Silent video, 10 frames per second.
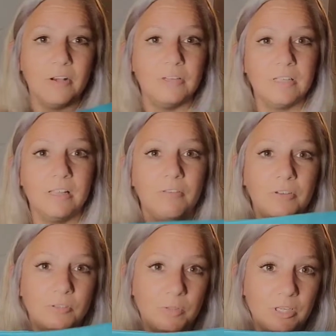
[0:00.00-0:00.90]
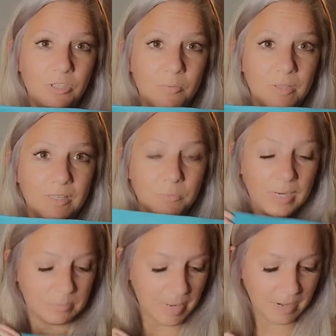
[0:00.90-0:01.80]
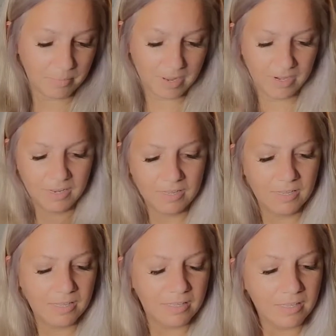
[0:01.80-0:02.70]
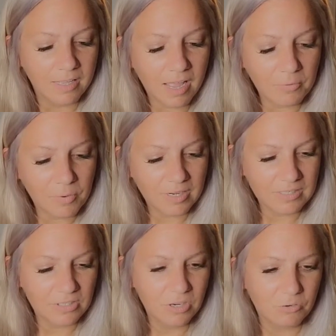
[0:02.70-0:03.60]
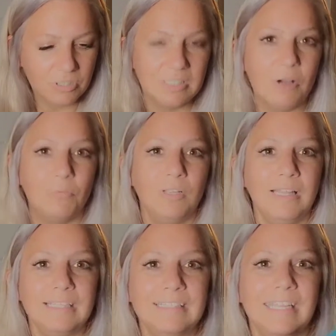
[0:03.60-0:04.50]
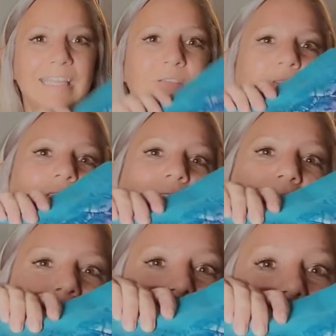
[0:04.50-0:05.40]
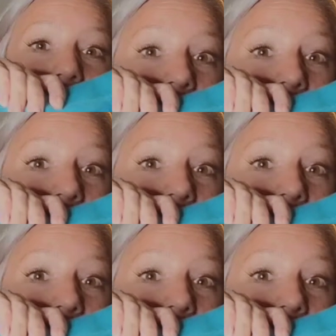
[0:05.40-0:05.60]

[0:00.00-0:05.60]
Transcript: I know I saw a lot of videos where they show me this waistband, but I wanted to know just how realistic those scales look.